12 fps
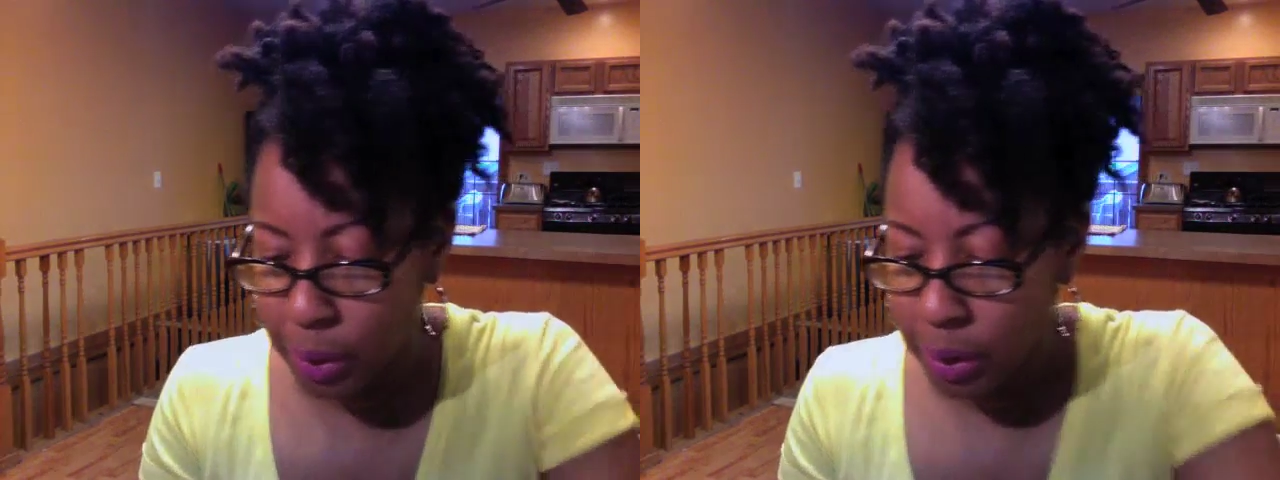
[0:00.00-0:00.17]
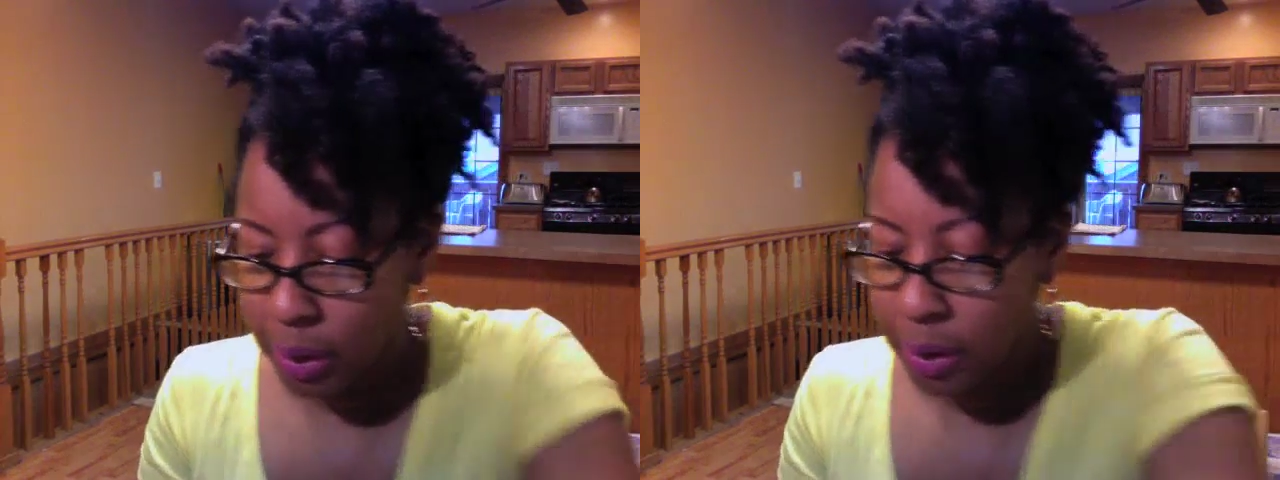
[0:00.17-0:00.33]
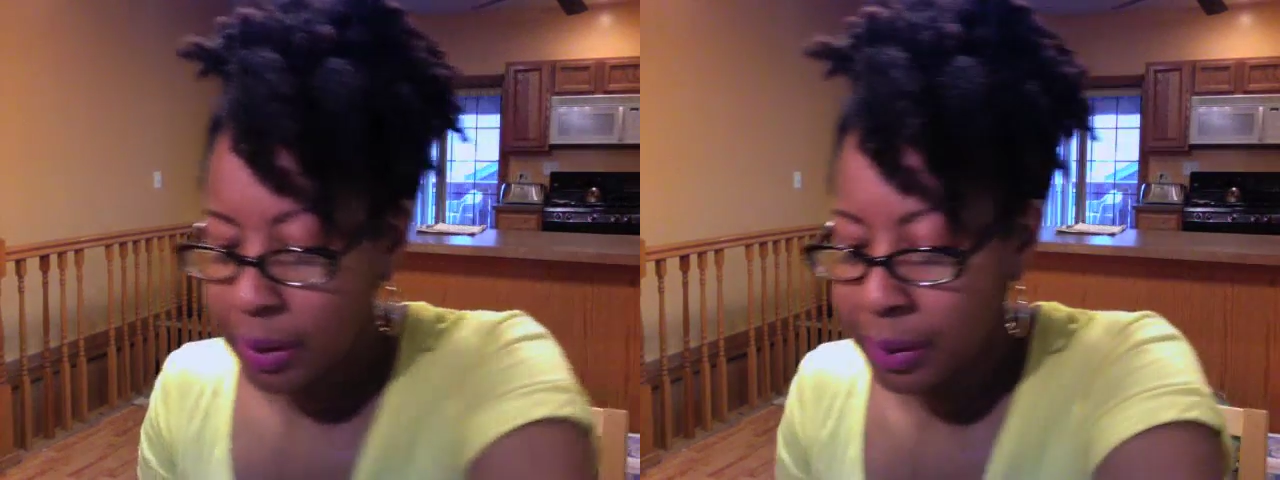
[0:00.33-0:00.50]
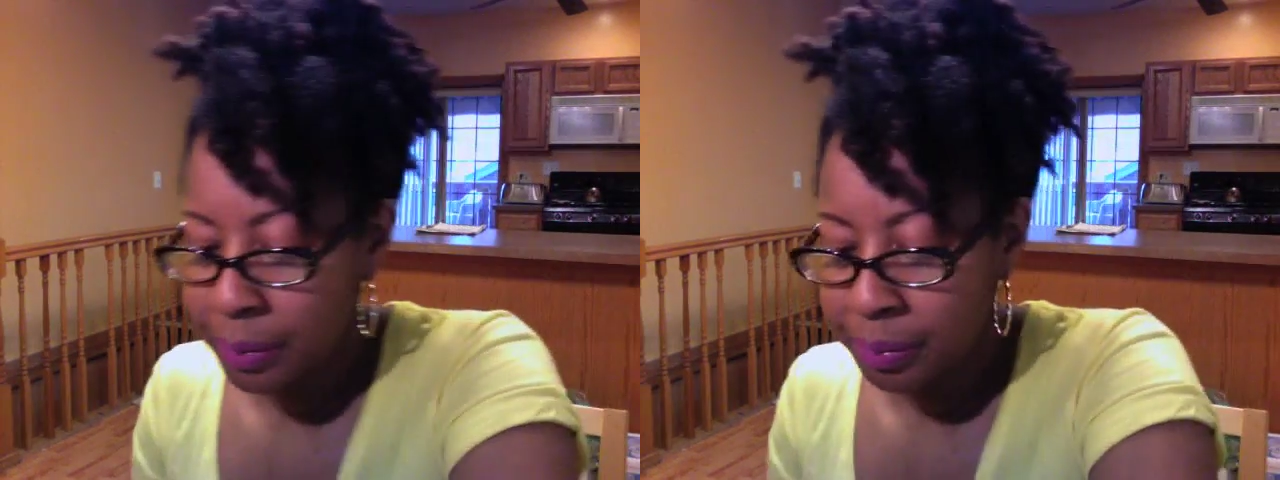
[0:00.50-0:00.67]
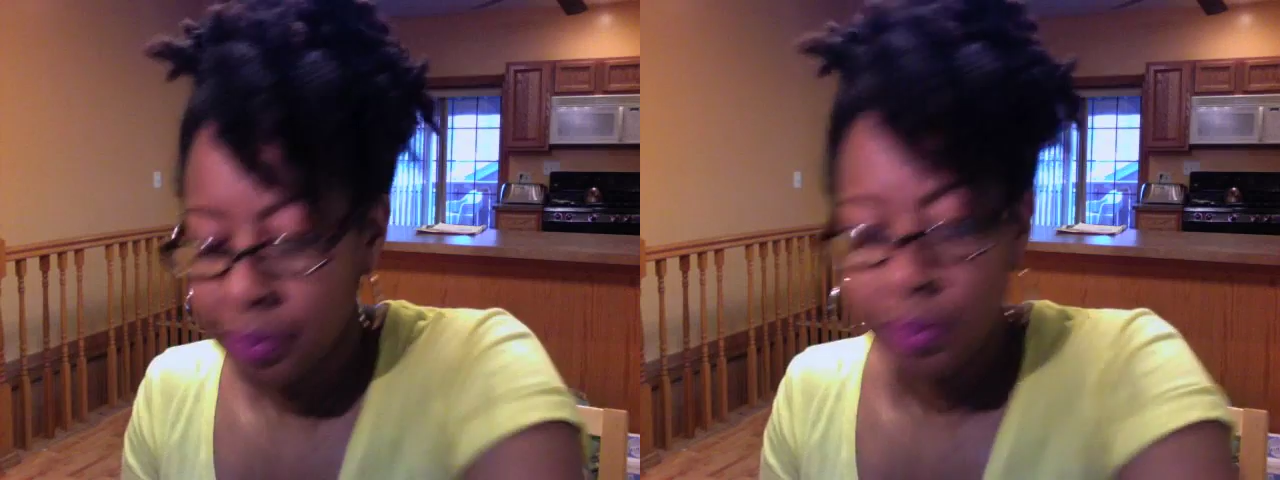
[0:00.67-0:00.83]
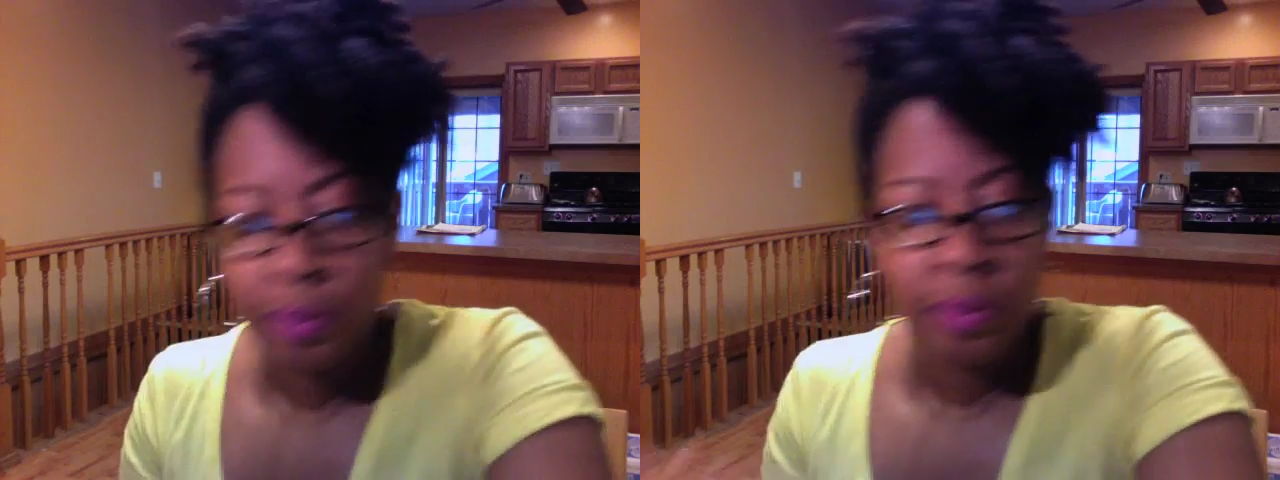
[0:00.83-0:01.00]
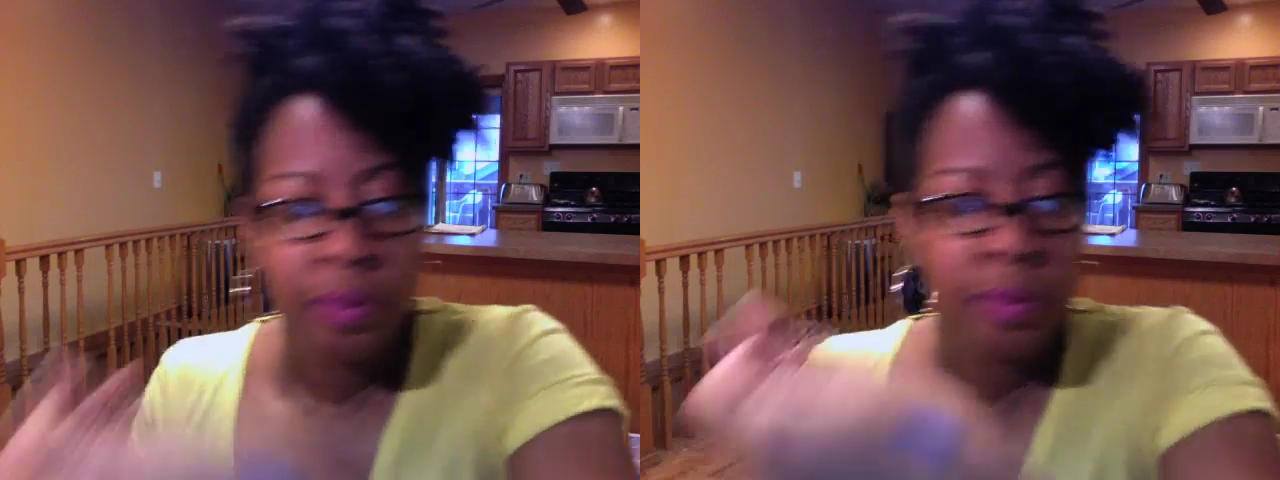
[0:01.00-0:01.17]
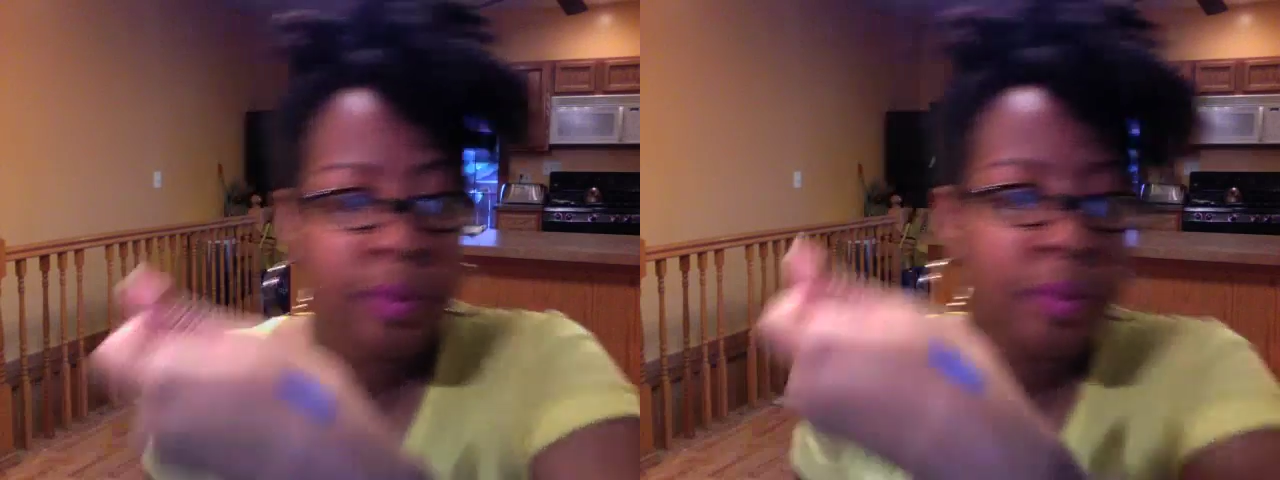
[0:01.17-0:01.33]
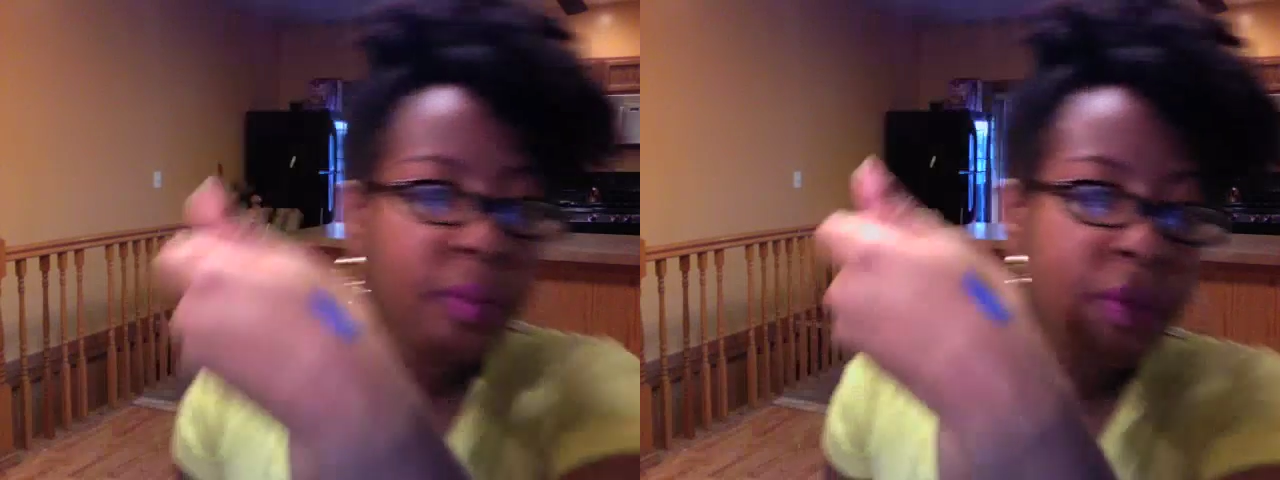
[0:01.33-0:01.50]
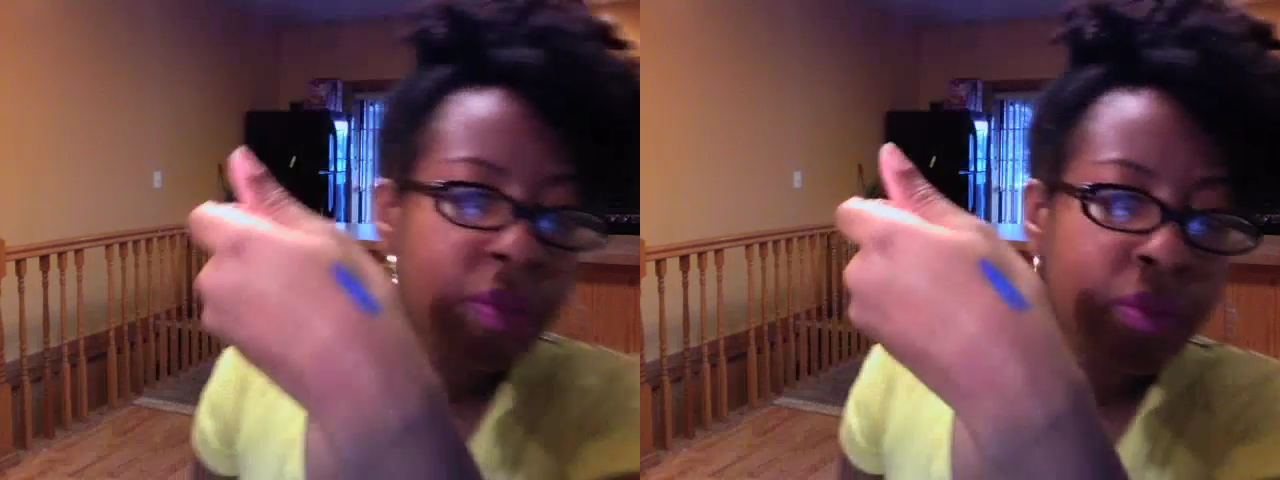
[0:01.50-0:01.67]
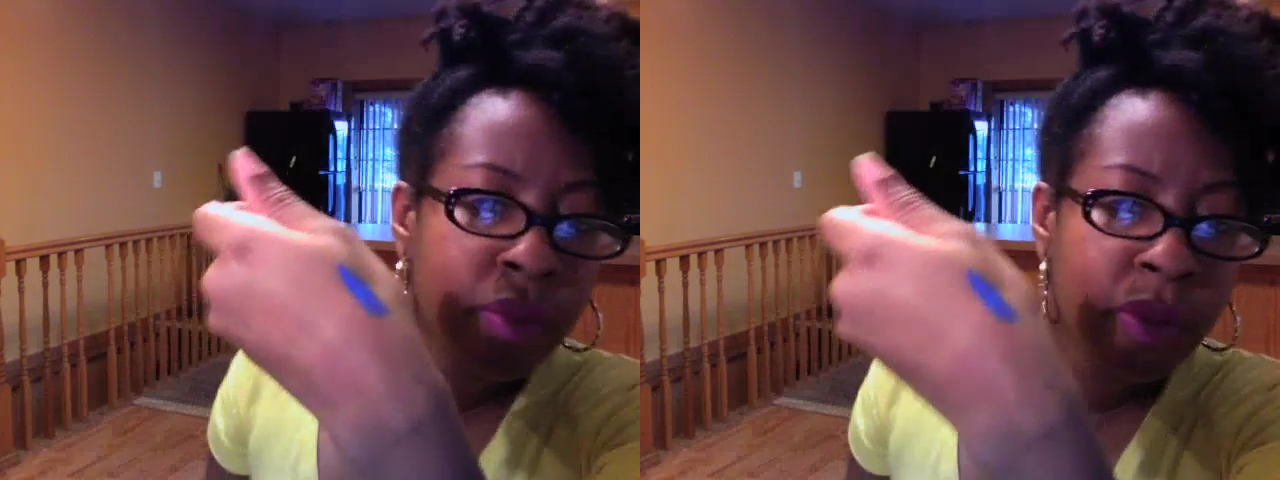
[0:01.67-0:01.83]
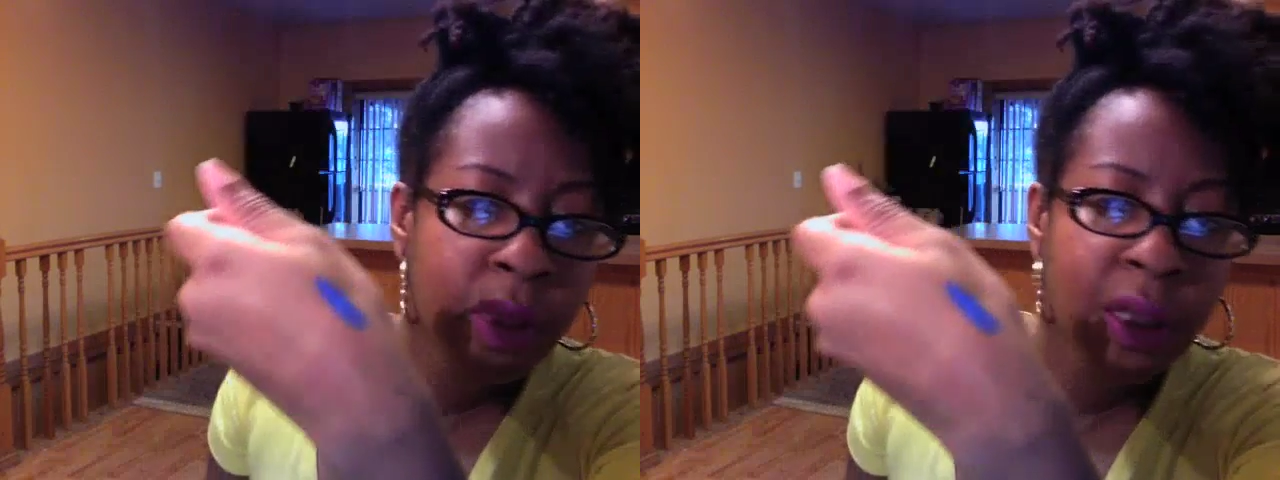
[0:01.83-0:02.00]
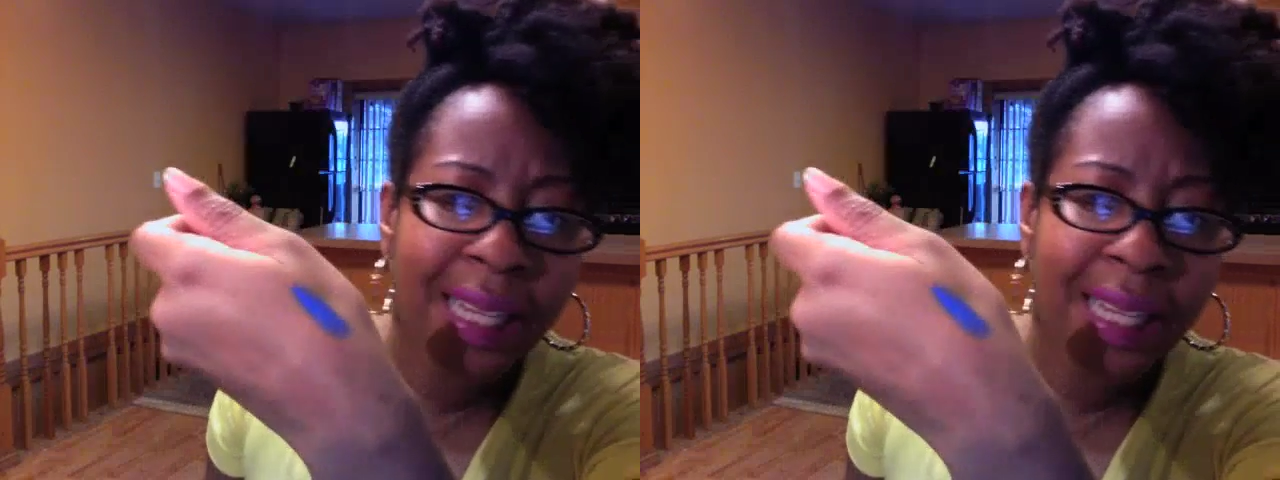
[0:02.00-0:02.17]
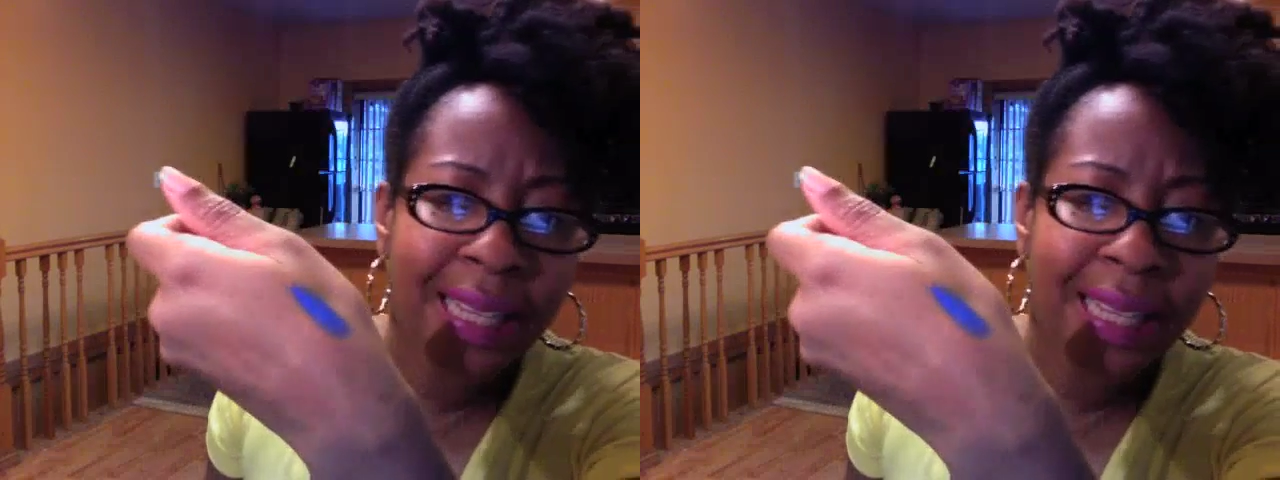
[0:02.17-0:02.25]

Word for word: Look